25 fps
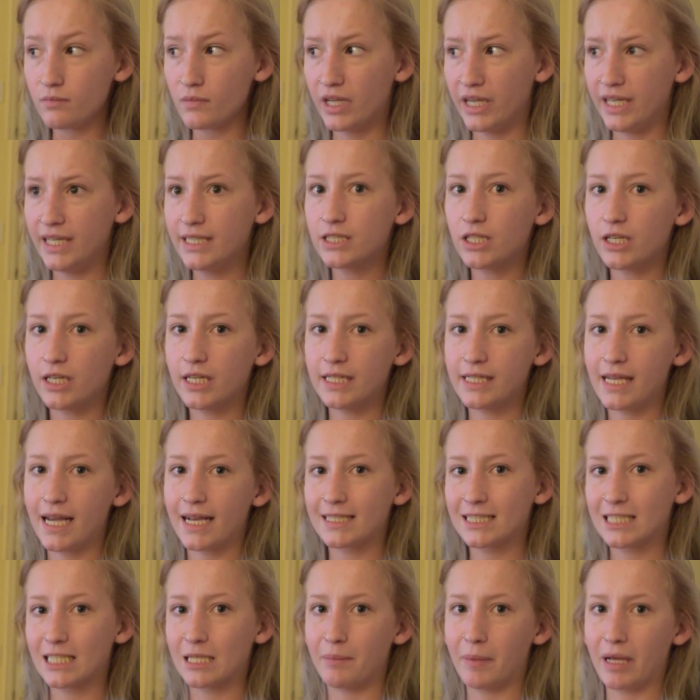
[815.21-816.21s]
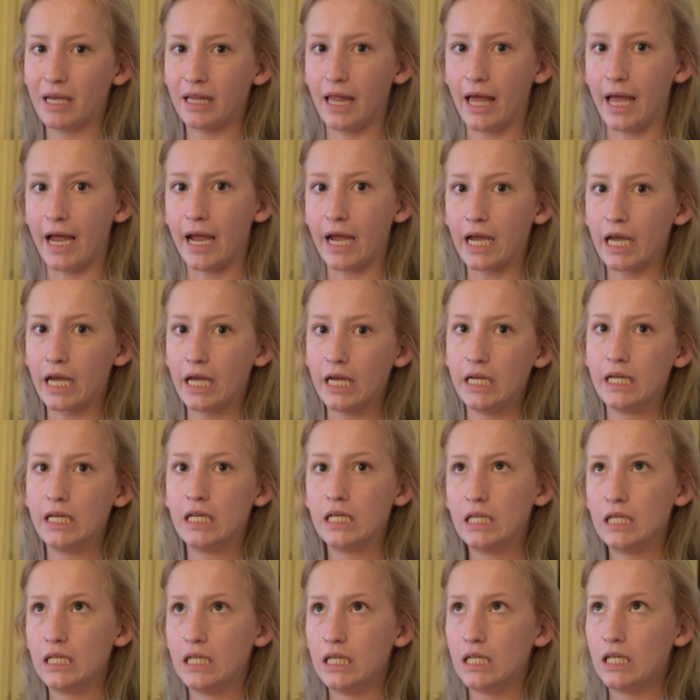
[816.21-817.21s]
He started texting me, like,
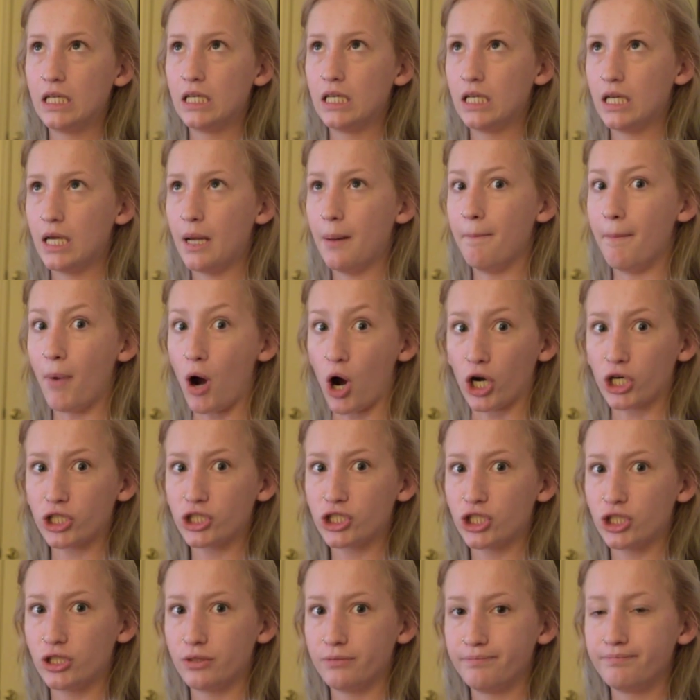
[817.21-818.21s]
March.